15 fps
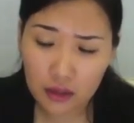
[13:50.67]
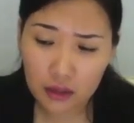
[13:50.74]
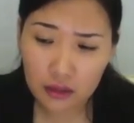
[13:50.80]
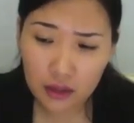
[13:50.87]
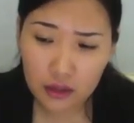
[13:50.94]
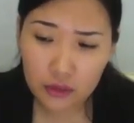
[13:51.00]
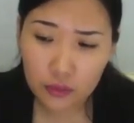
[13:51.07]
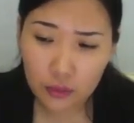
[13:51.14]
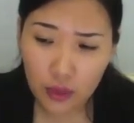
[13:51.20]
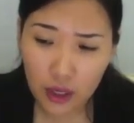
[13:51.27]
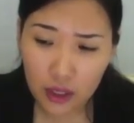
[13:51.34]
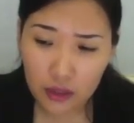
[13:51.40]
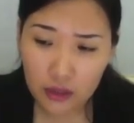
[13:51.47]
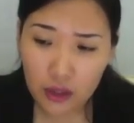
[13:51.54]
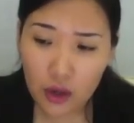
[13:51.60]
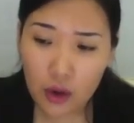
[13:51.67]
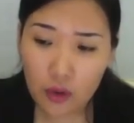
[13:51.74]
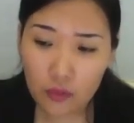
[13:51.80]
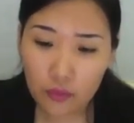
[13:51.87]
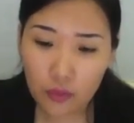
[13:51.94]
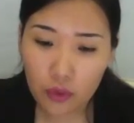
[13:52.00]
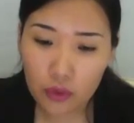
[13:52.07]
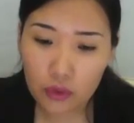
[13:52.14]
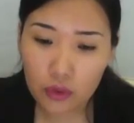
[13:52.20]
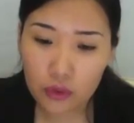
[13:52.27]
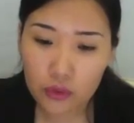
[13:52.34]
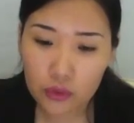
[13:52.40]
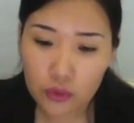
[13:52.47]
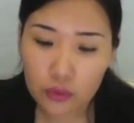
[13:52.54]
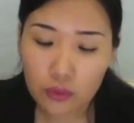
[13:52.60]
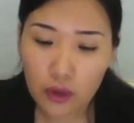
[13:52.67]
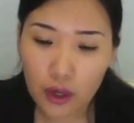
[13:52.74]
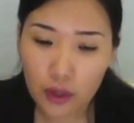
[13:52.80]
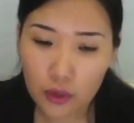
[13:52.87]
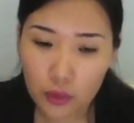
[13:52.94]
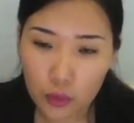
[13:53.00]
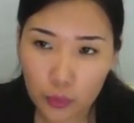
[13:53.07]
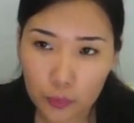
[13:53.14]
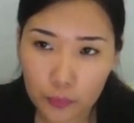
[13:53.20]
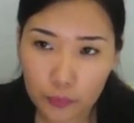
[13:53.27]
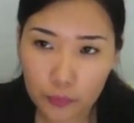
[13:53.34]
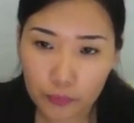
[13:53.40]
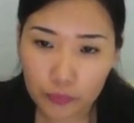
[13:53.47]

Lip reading: another while, for, or do while loop.